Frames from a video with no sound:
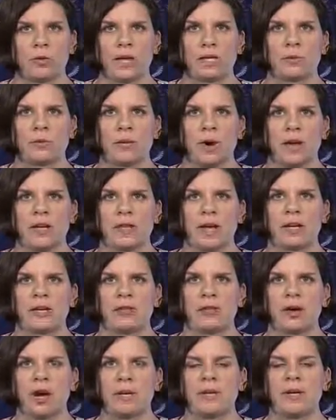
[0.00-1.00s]
That's why that
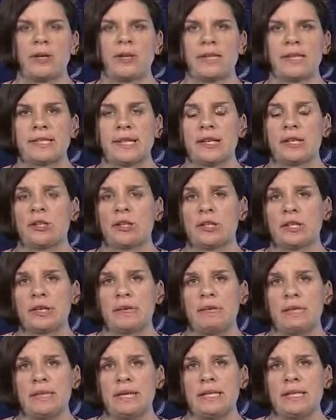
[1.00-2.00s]
dropped. Now, let's take a look
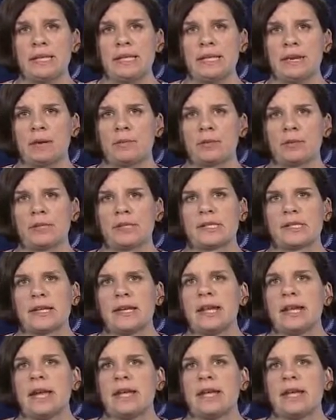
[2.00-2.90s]
at BC numbers.